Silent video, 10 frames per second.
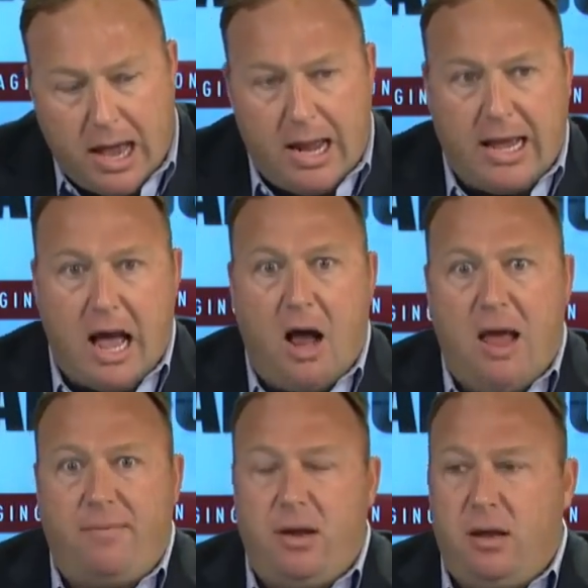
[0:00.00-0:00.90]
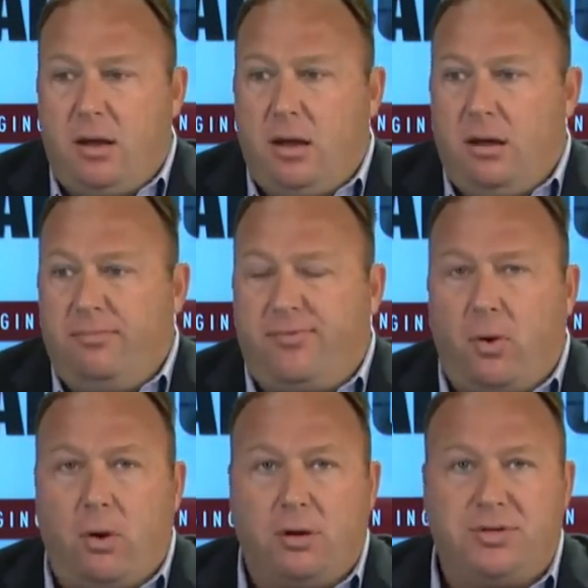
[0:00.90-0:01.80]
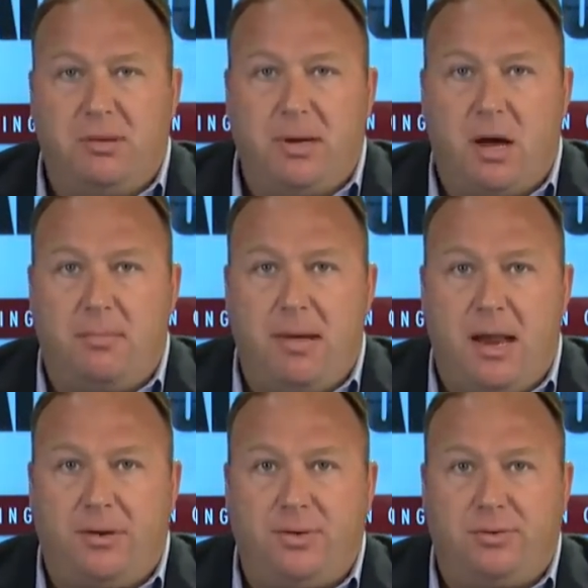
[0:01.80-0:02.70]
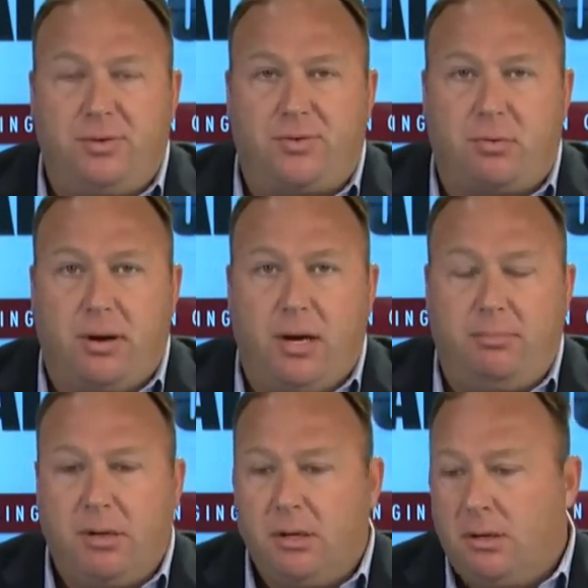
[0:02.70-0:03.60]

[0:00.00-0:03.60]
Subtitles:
And a guy will have an M4 semi-automatic 223